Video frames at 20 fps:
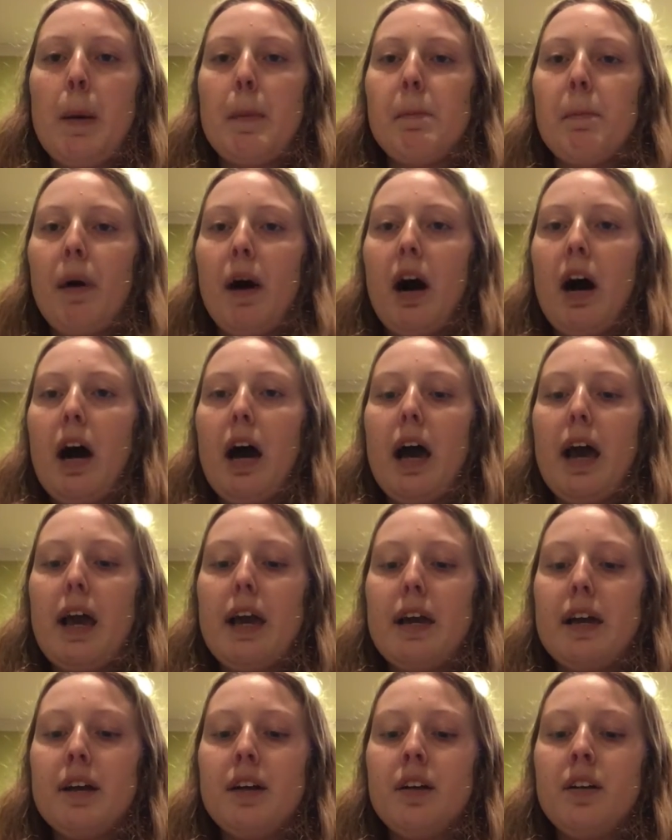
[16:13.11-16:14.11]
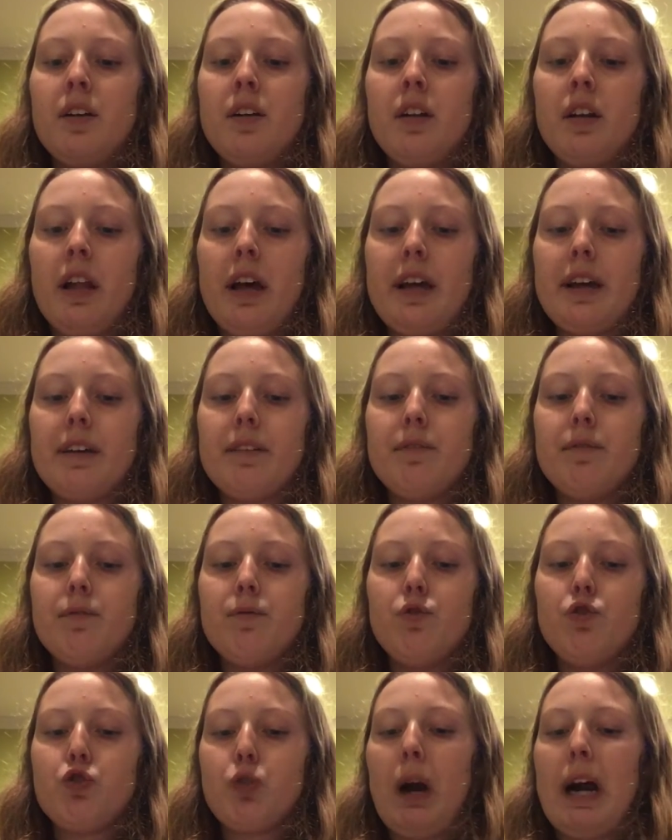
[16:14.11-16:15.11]
by like
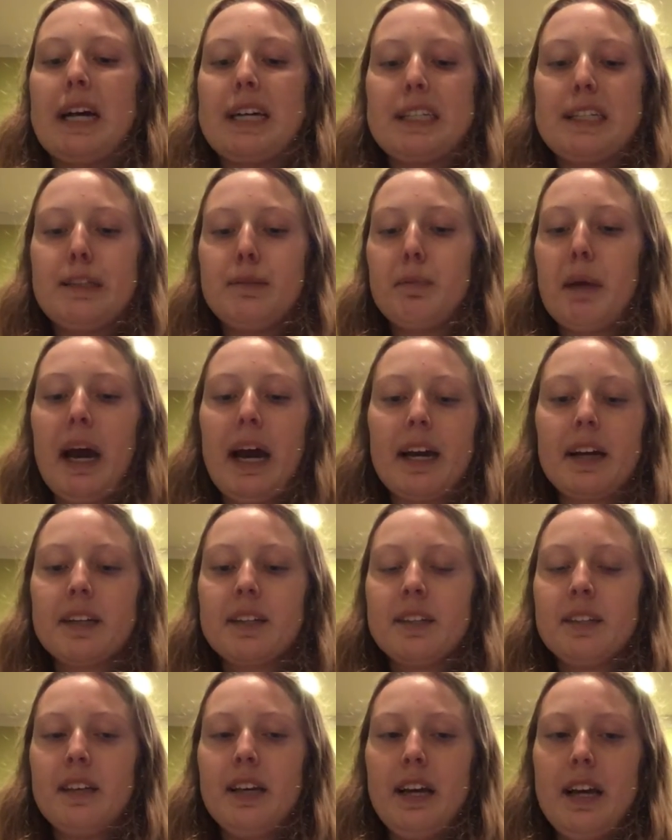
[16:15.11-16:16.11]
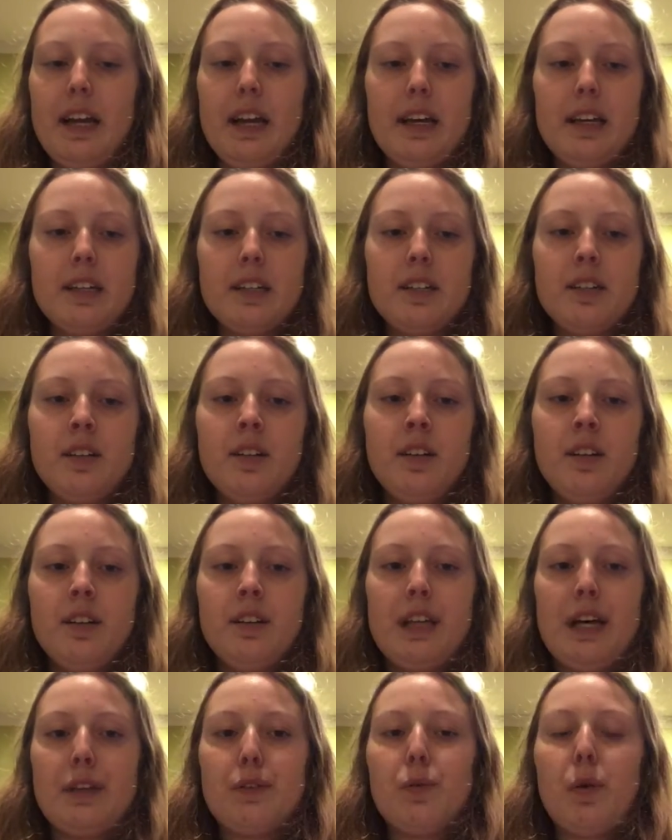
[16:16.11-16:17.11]
dry specks in it.
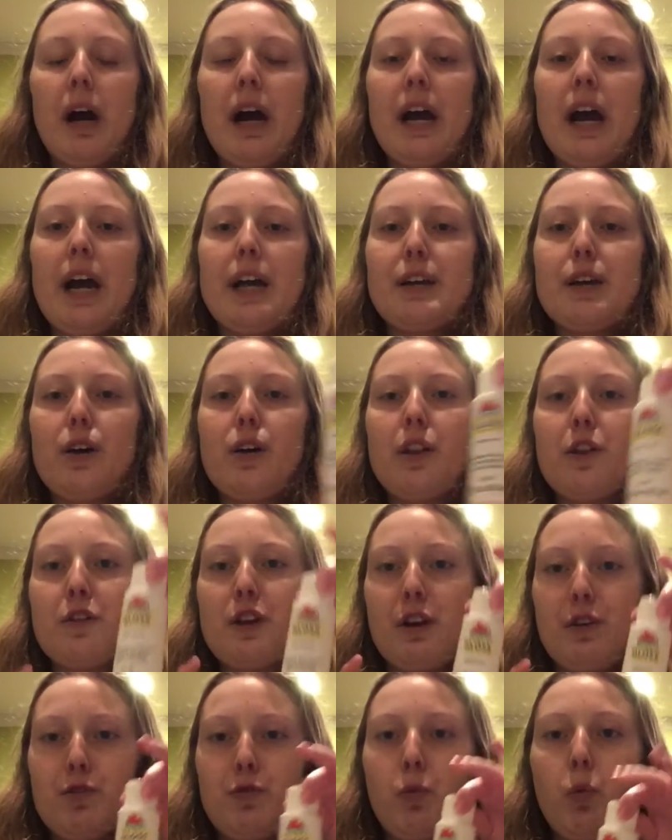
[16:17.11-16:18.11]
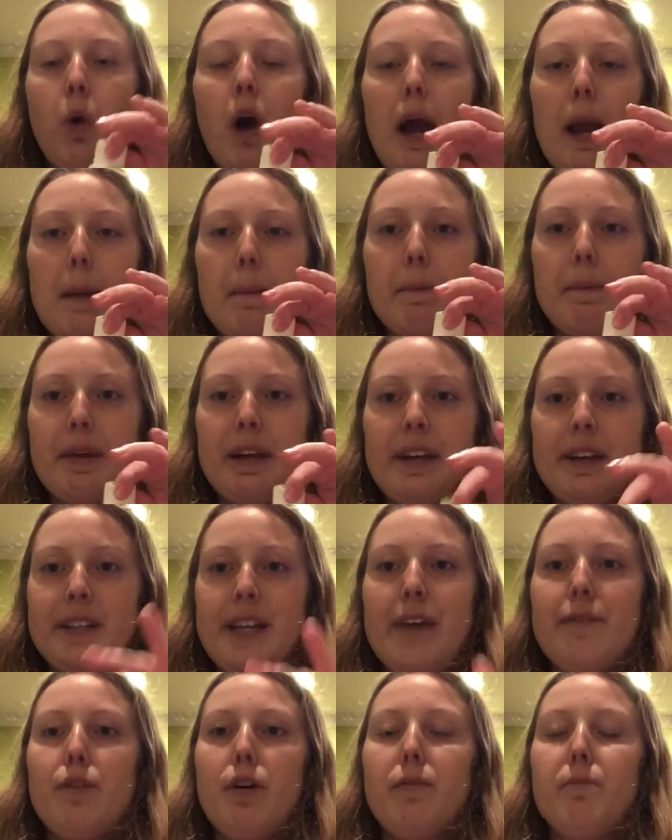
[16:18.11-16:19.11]
That's why I know that there's white, because
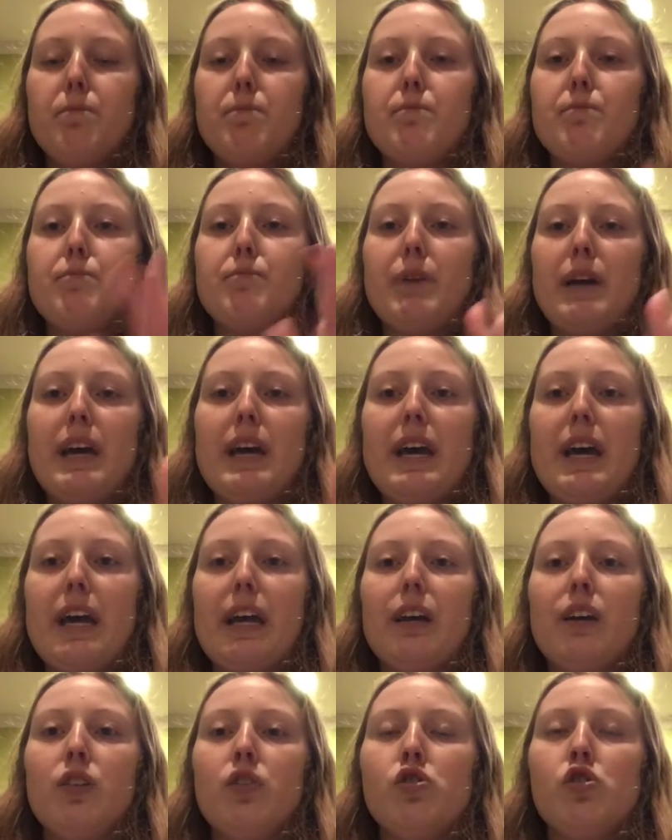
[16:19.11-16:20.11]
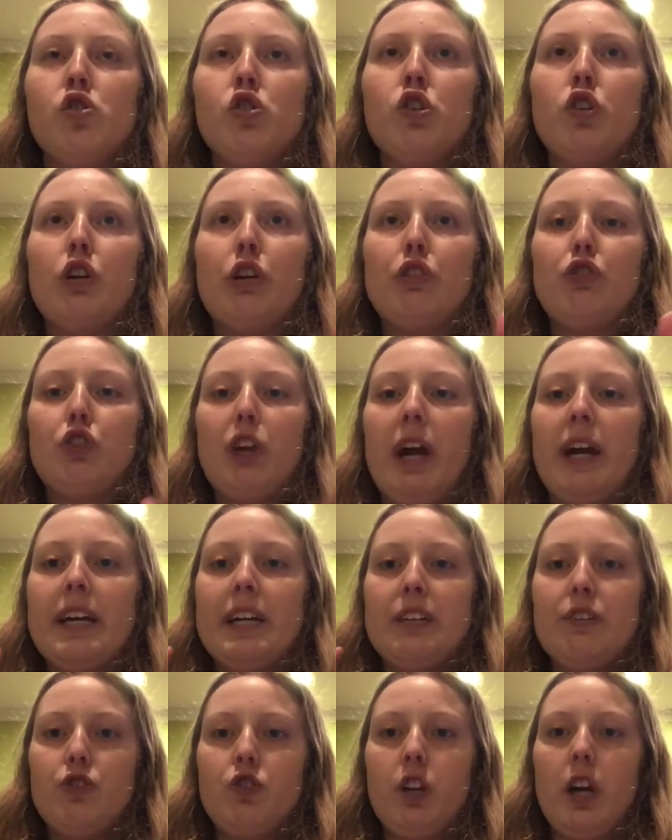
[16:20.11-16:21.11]
I have a big
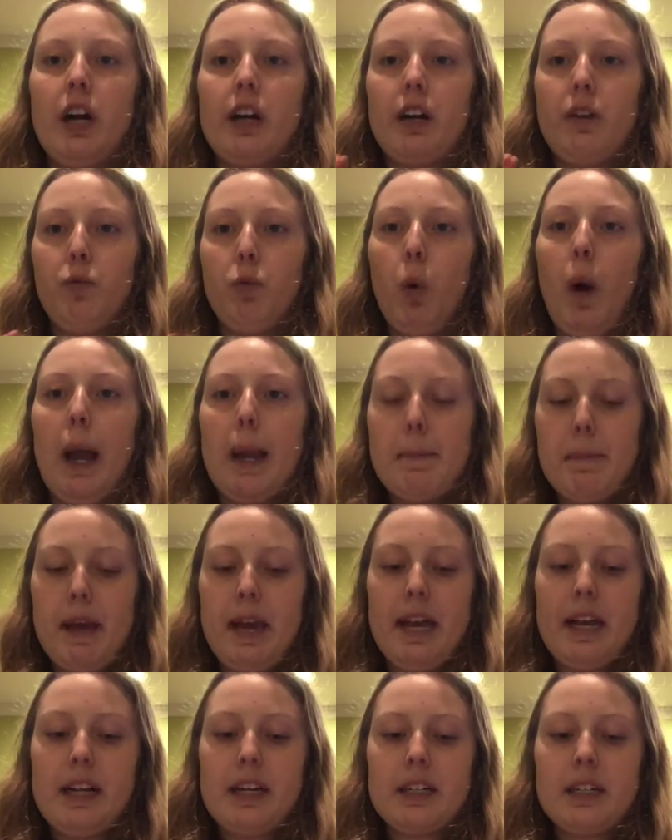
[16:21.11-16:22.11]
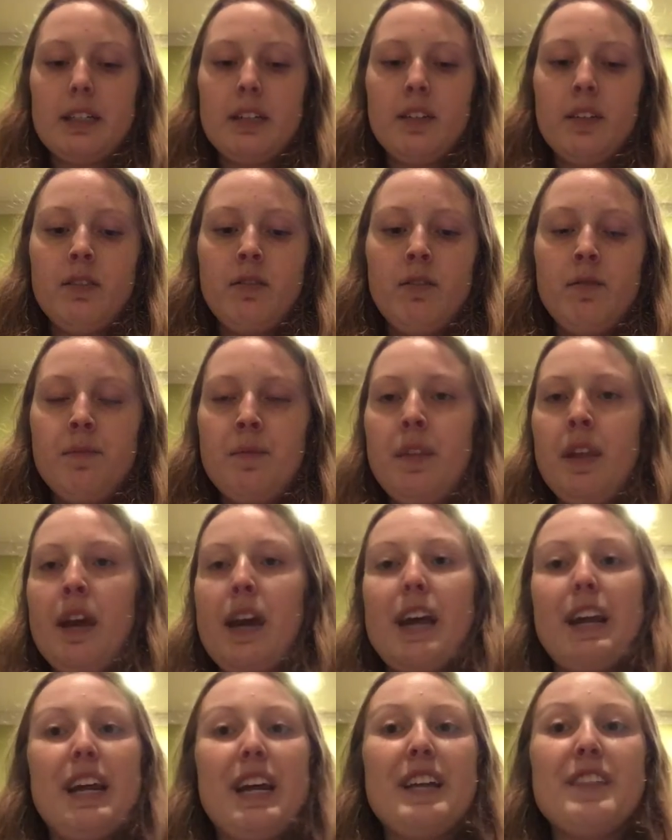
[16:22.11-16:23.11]
giant jug of white paint.
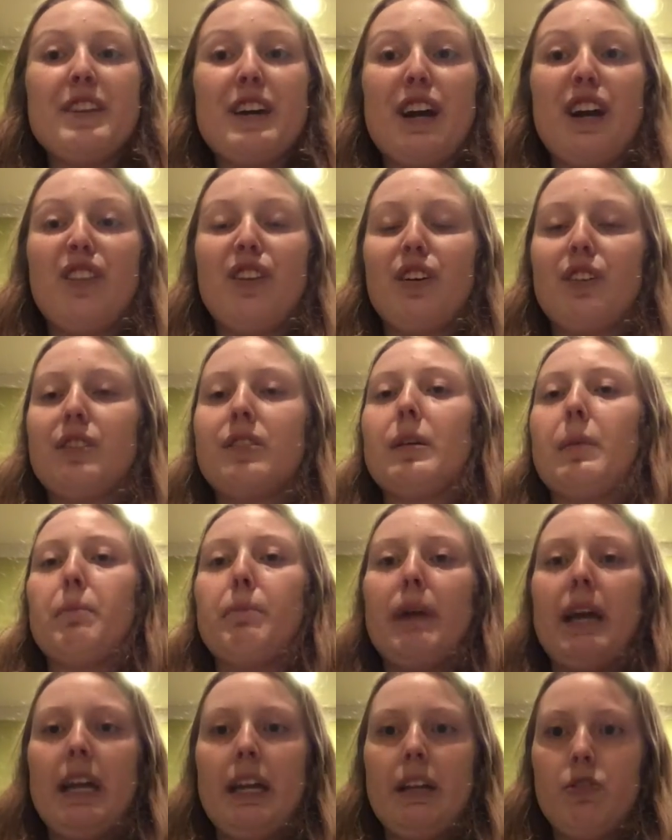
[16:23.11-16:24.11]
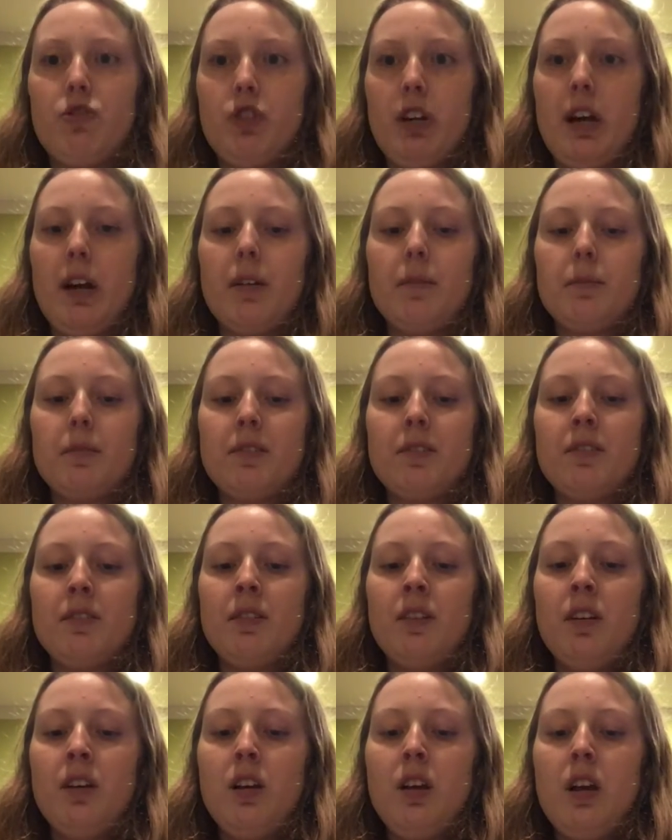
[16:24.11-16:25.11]
And in there's some paint chips.
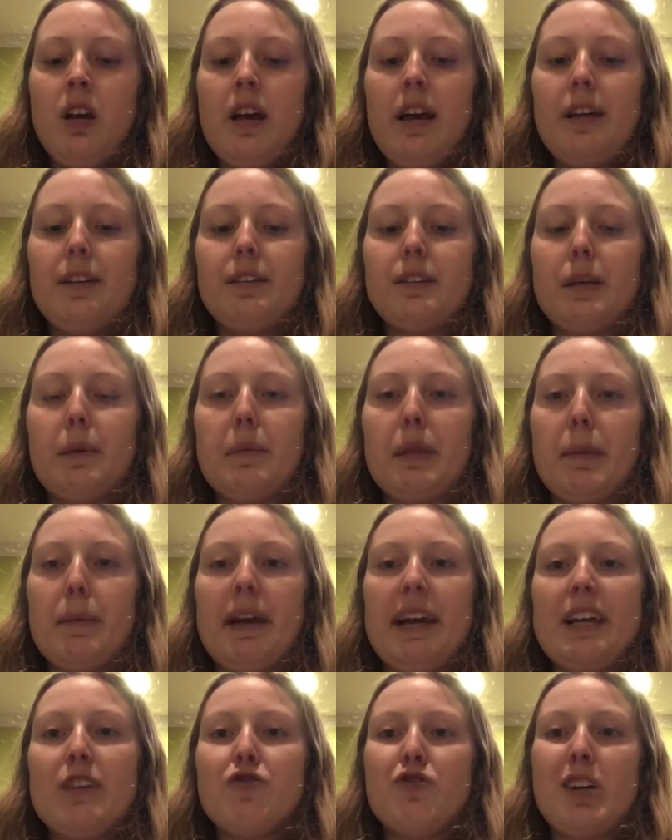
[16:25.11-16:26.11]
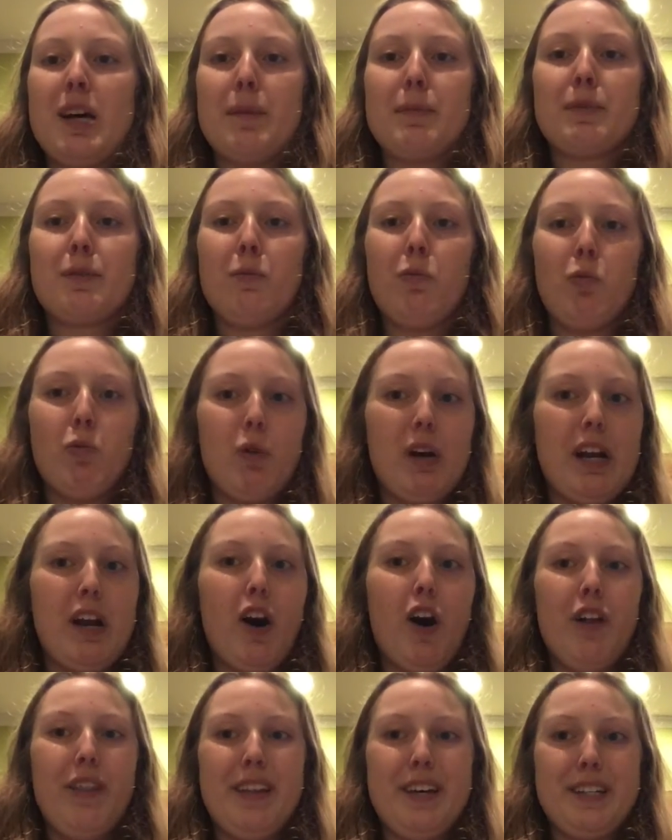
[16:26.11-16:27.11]
And some of the paint chips went
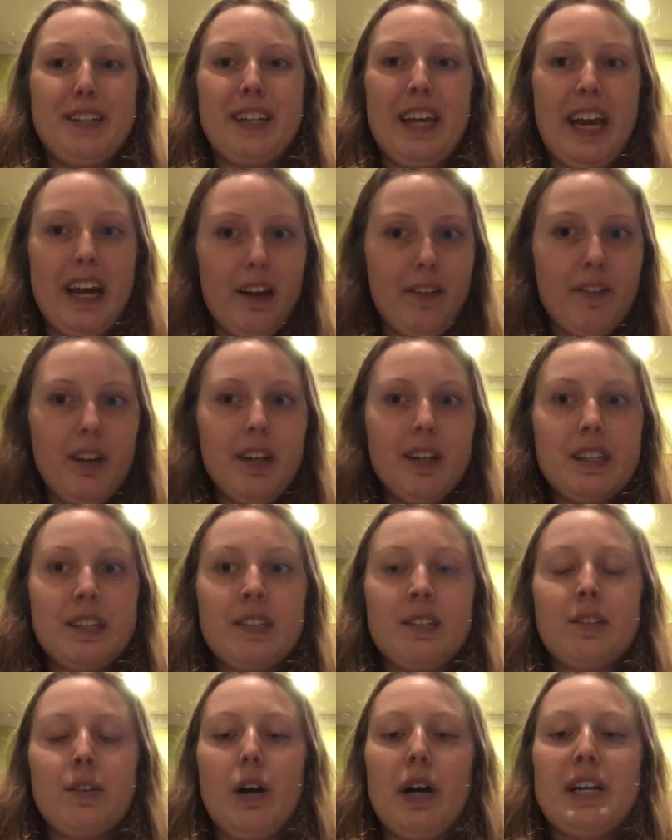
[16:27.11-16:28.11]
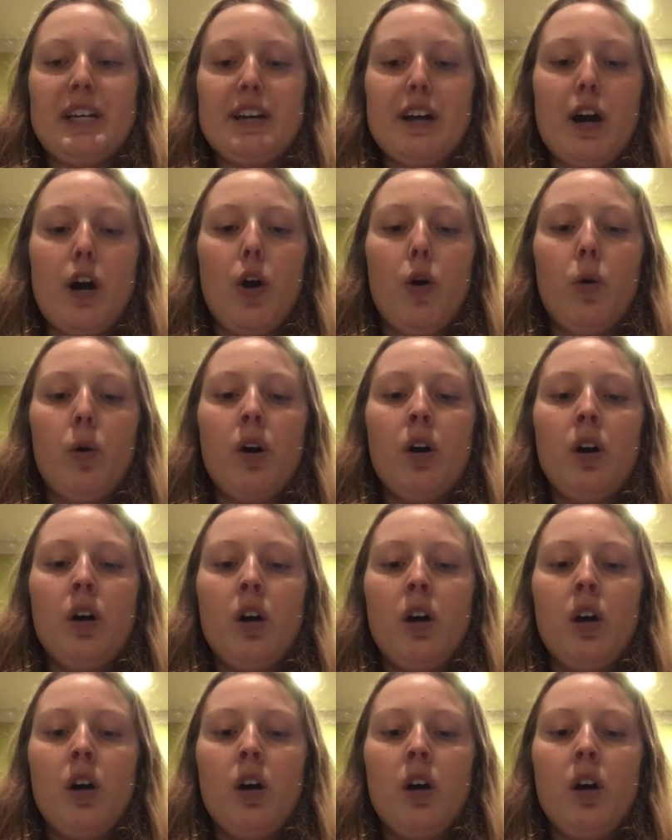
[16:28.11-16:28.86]
on this canvas. So I know